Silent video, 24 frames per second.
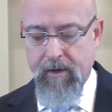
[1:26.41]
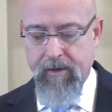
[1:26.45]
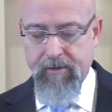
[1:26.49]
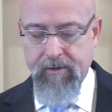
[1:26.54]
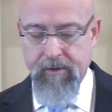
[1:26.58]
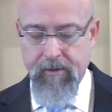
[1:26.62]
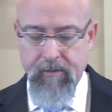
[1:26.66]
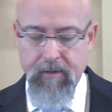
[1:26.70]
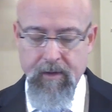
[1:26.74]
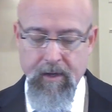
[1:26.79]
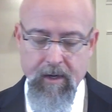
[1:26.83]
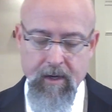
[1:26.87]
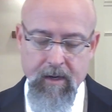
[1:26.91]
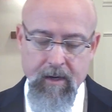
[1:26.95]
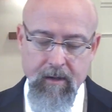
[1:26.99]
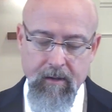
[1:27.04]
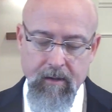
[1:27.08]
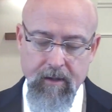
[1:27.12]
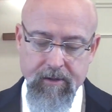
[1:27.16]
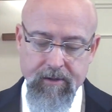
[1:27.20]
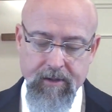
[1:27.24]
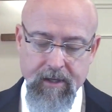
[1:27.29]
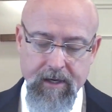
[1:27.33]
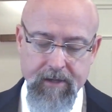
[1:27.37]
So
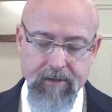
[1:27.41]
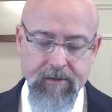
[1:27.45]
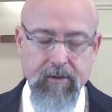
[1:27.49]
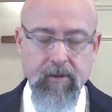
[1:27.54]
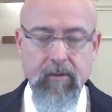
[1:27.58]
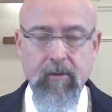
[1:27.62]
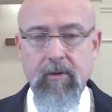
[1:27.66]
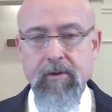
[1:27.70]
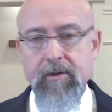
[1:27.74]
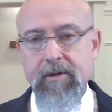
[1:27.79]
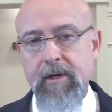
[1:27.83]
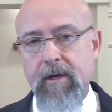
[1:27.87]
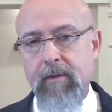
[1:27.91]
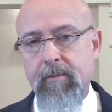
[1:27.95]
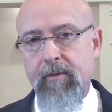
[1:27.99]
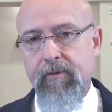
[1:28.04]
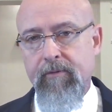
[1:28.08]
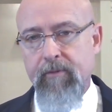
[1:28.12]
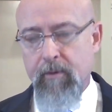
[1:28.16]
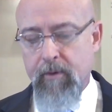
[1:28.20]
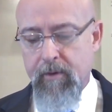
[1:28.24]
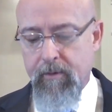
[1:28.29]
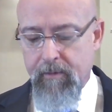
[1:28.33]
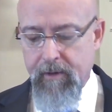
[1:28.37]
let's ask the Lord's help
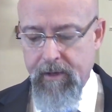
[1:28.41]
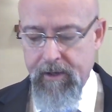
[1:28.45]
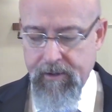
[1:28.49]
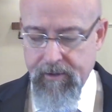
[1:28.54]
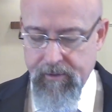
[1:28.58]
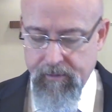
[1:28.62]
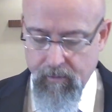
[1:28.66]
before we read his